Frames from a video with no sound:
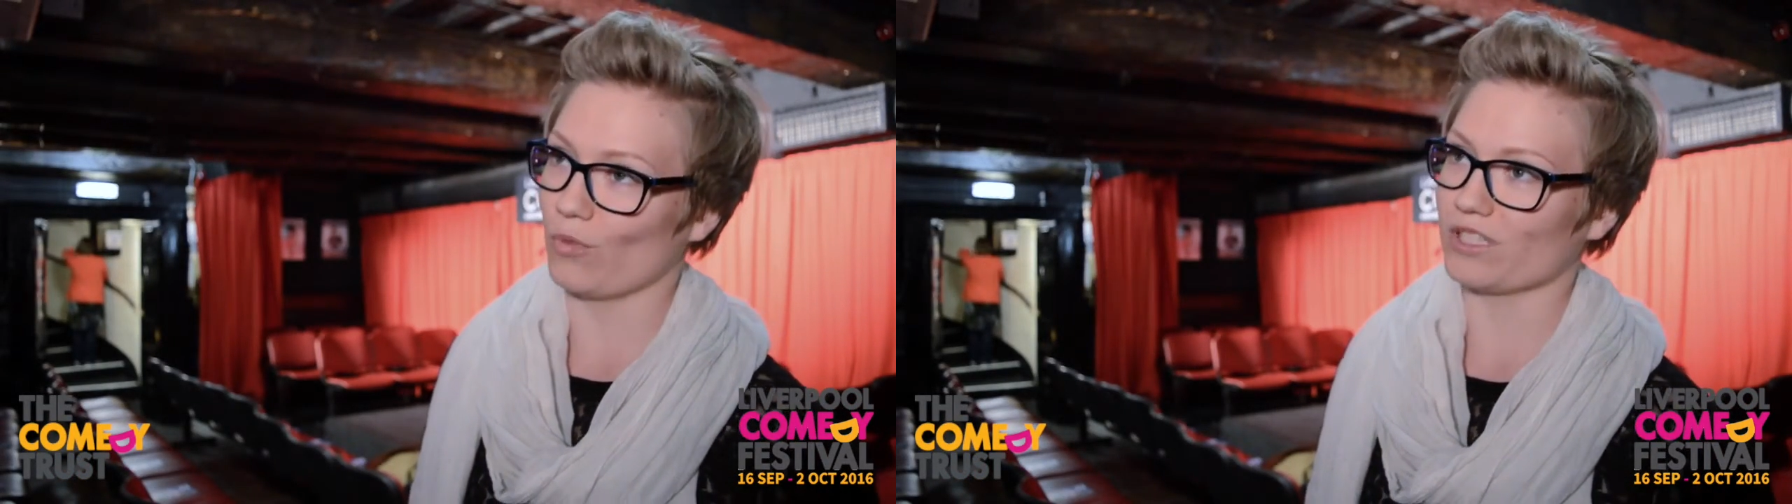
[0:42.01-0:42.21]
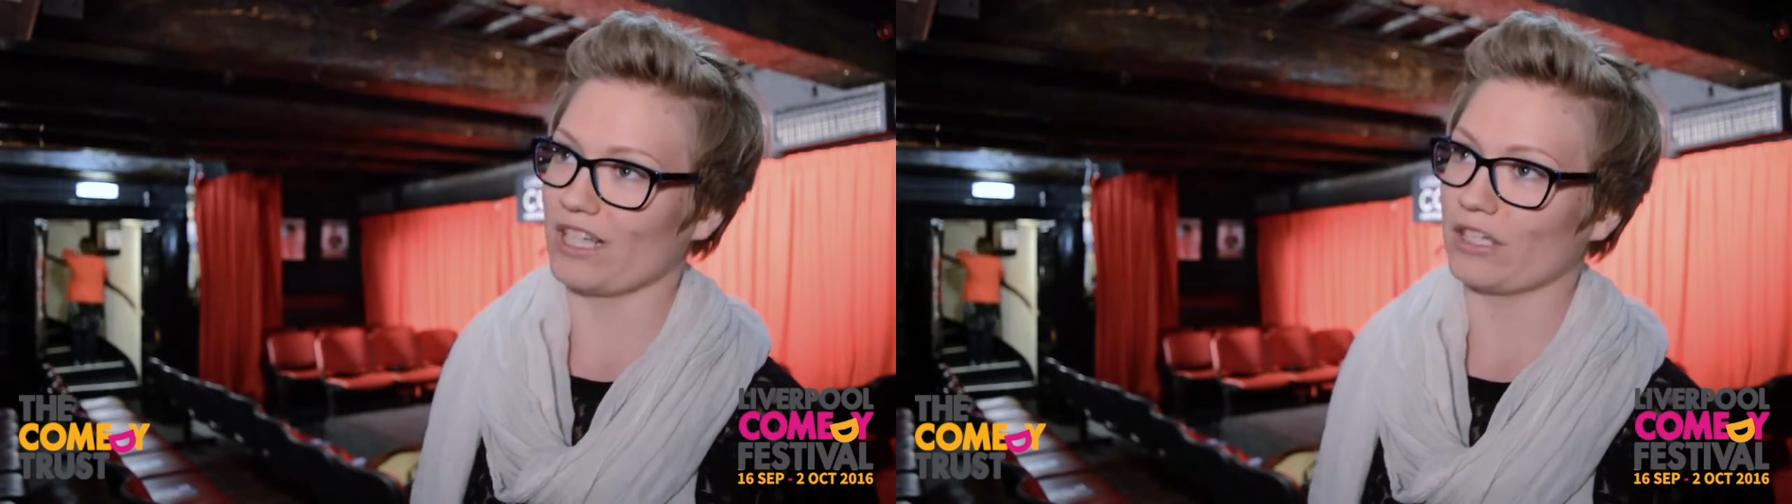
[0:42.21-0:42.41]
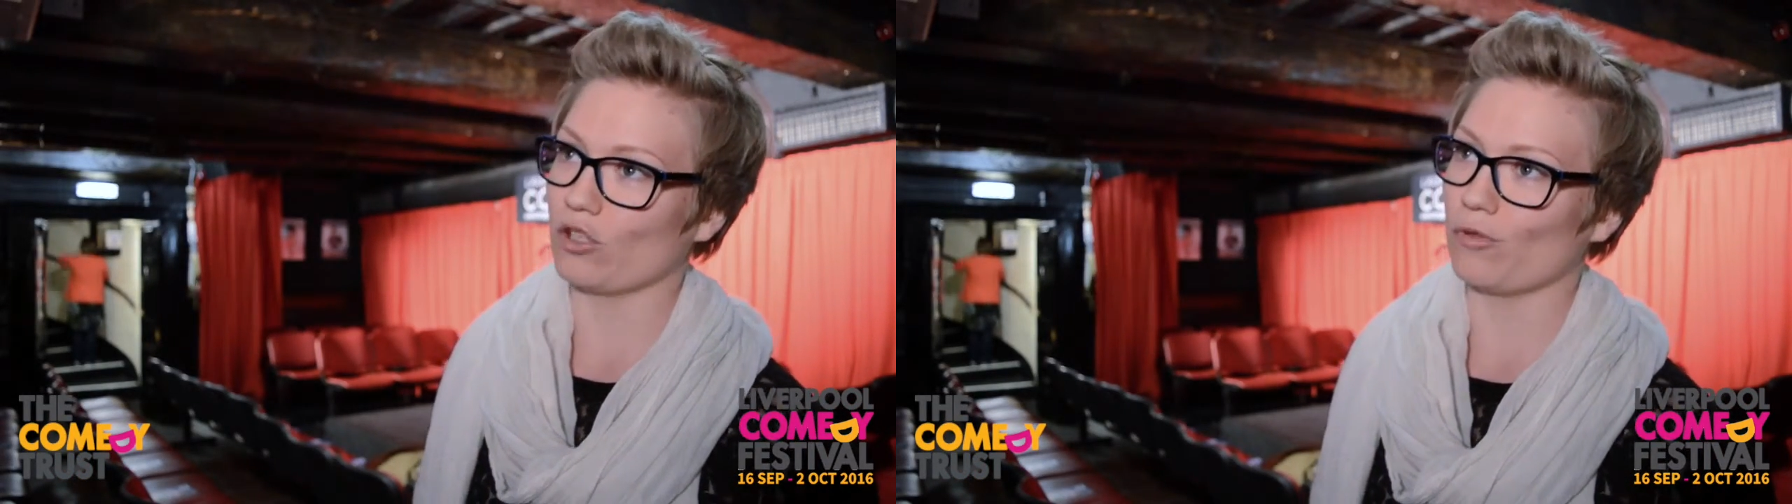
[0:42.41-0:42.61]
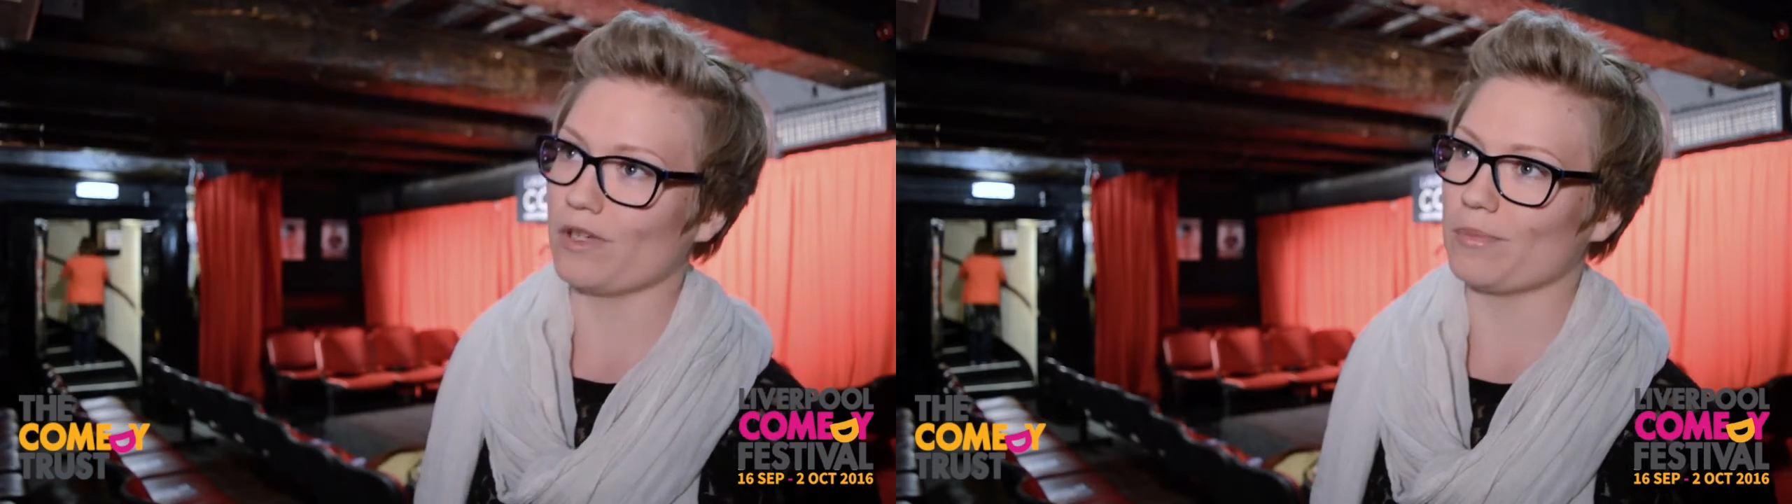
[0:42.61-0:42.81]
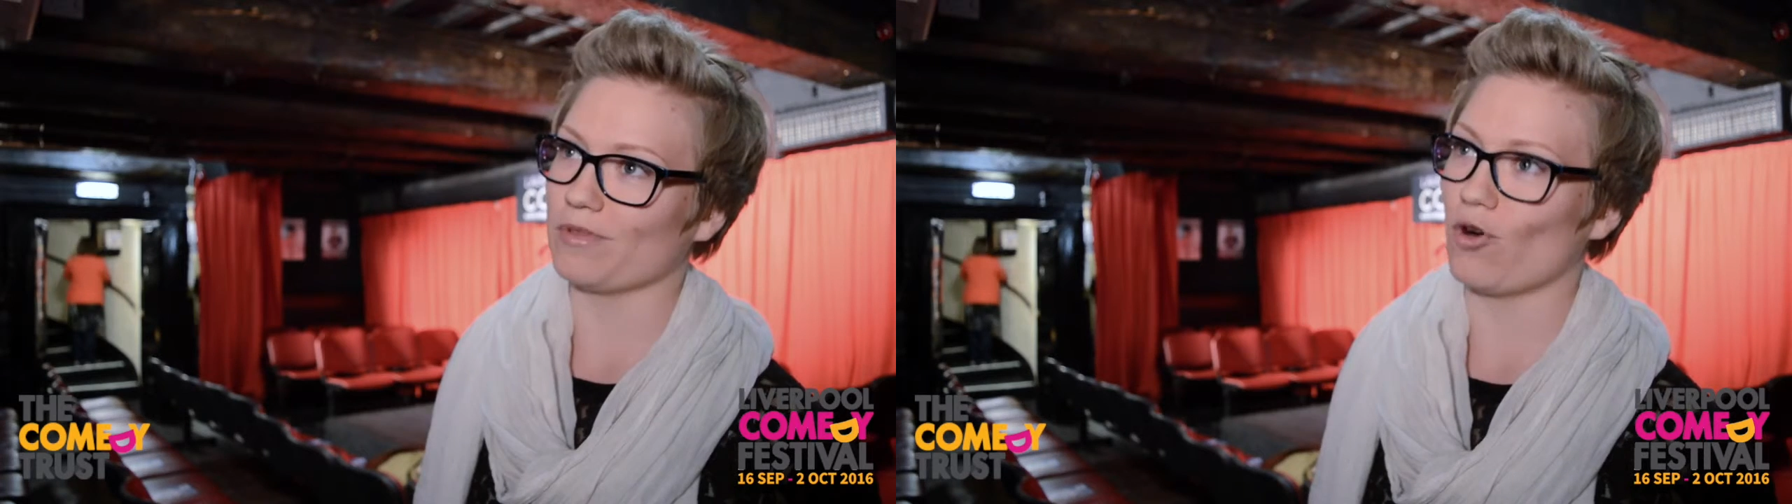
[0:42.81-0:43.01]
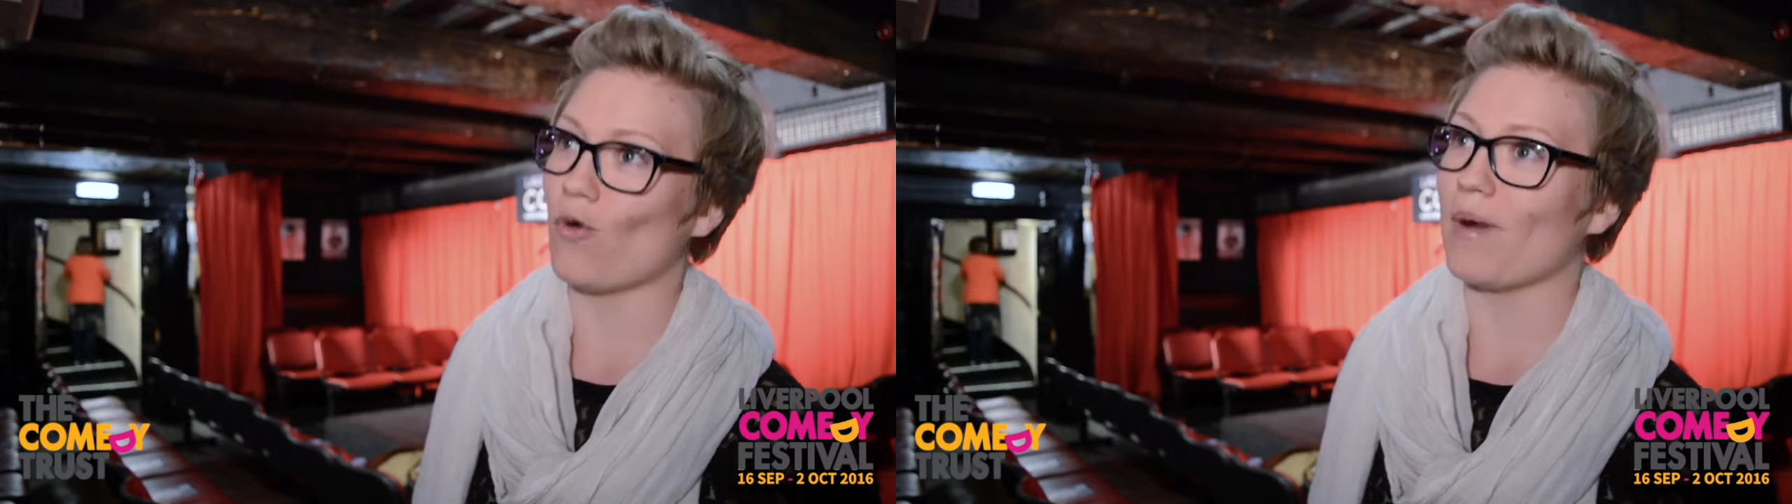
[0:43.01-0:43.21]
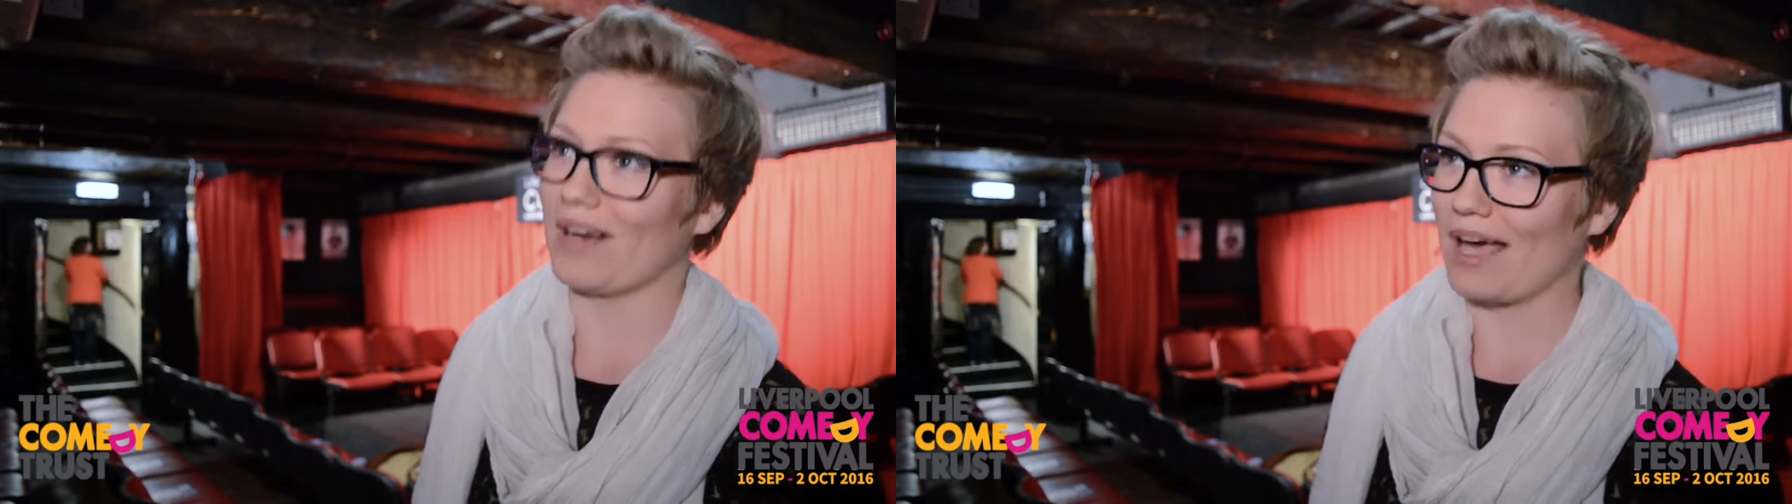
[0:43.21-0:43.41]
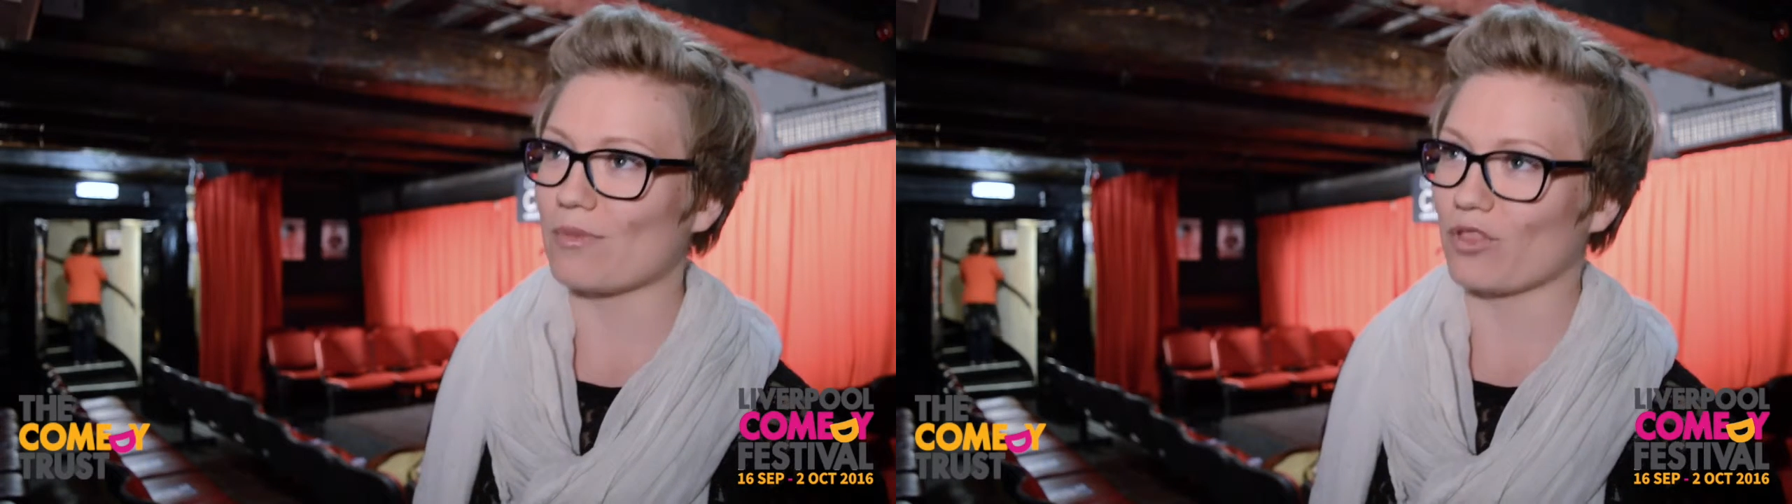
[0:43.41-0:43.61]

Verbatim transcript: stand-up comedy before, but I'm